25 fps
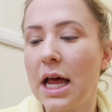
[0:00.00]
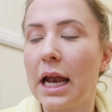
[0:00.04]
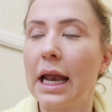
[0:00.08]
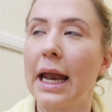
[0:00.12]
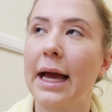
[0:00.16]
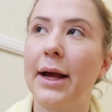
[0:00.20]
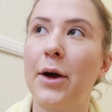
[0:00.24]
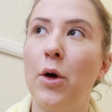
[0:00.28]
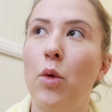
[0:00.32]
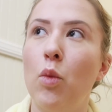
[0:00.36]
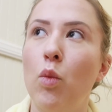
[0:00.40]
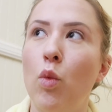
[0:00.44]

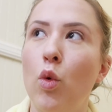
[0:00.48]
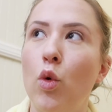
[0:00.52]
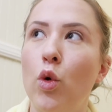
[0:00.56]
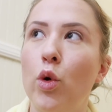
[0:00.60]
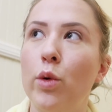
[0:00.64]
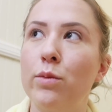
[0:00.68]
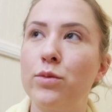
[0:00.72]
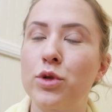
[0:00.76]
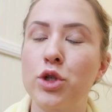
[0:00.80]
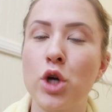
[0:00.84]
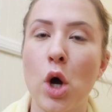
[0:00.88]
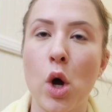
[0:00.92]
like a
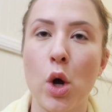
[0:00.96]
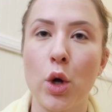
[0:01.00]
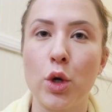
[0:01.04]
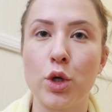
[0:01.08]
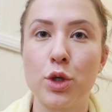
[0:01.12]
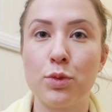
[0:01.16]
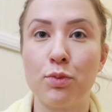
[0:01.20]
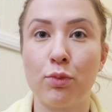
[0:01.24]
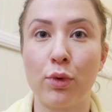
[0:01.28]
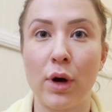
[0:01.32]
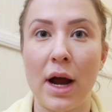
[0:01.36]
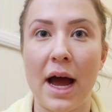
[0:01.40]
warm
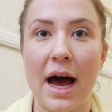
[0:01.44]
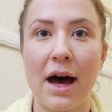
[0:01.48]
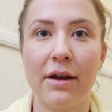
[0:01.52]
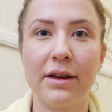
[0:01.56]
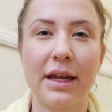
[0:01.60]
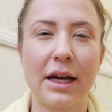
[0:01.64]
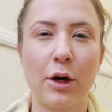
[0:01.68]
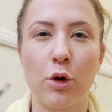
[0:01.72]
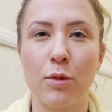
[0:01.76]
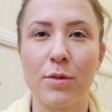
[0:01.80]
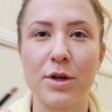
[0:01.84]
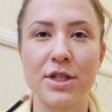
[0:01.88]
toned brown,
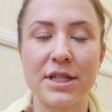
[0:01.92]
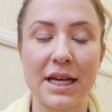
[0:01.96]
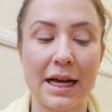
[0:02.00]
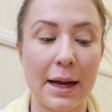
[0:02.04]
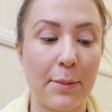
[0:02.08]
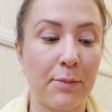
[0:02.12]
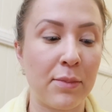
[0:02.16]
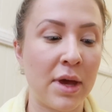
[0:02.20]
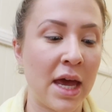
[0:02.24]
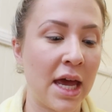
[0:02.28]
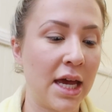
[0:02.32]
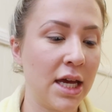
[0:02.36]
like almost like
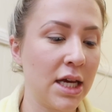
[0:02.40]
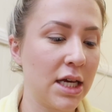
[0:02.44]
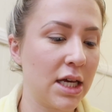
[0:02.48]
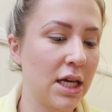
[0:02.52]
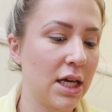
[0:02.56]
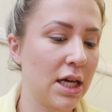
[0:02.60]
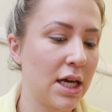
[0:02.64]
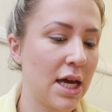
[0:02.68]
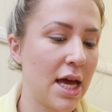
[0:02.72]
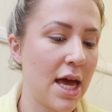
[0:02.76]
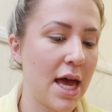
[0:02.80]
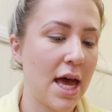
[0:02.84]
a pink.
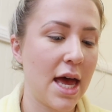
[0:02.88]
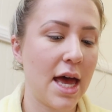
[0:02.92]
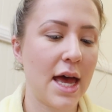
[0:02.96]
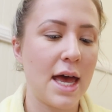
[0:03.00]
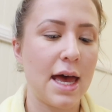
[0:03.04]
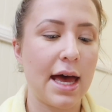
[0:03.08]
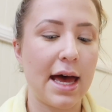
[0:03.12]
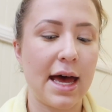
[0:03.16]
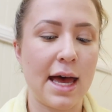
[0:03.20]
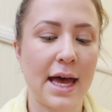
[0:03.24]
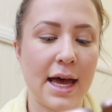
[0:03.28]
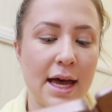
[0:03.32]

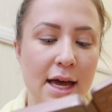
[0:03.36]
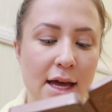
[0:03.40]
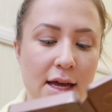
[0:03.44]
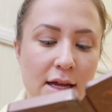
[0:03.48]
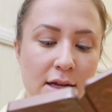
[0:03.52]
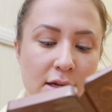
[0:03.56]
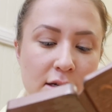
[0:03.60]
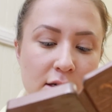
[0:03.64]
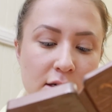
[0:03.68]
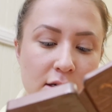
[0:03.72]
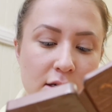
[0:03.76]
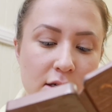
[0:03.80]

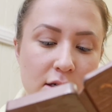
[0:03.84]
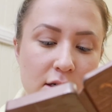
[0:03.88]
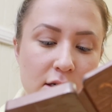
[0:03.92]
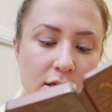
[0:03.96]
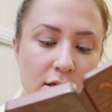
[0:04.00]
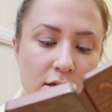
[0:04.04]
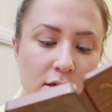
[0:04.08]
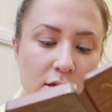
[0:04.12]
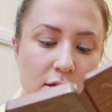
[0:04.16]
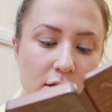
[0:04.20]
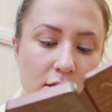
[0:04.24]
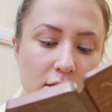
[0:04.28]
And
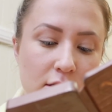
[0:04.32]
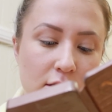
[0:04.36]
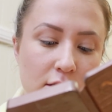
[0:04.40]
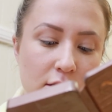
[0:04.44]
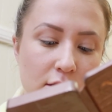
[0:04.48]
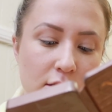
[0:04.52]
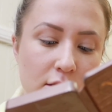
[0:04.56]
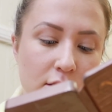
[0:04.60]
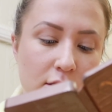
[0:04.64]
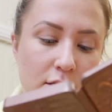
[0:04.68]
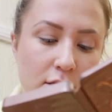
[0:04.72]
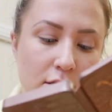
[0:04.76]

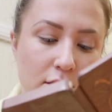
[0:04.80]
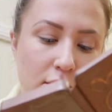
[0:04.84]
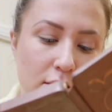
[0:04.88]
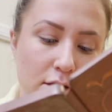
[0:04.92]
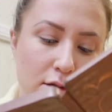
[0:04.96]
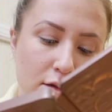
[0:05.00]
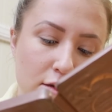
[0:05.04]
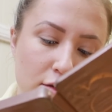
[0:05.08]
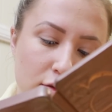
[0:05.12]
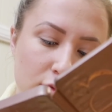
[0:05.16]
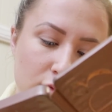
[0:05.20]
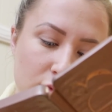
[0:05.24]

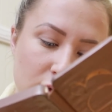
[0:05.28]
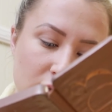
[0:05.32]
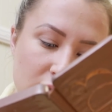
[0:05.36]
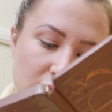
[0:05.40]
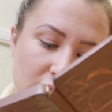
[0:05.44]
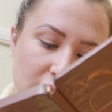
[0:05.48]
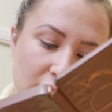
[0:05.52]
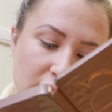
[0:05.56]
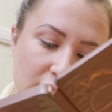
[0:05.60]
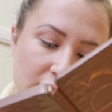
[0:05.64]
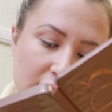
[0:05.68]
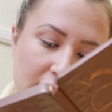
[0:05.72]
what does
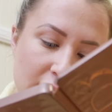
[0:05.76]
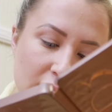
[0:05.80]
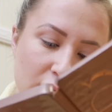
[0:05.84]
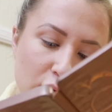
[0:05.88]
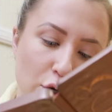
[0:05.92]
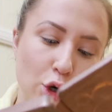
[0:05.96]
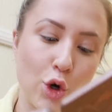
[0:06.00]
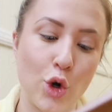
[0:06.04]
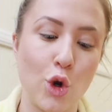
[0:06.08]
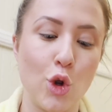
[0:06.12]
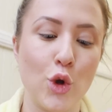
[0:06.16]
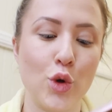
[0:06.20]
that say?
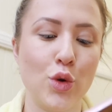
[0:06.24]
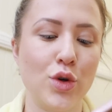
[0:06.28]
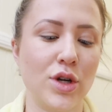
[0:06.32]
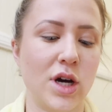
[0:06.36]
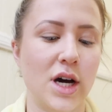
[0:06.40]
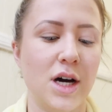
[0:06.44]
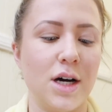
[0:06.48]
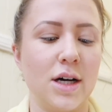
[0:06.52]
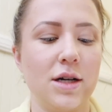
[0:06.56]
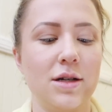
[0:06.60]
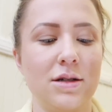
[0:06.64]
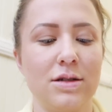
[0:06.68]

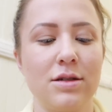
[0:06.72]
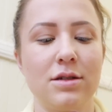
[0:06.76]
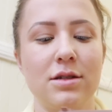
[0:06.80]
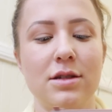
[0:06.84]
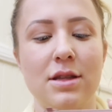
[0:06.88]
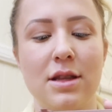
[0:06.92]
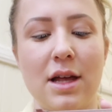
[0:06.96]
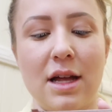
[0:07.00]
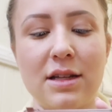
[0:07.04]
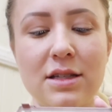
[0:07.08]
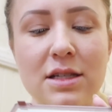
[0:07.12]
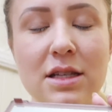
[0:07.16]
Nuna.
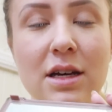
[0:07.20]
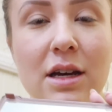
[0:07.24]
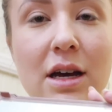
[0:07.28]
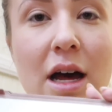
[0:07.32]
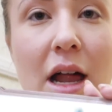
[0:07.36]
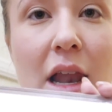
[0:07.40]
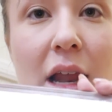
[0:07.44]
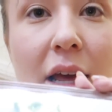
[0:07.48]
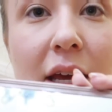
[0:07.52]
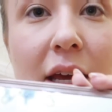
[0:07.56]
That's the color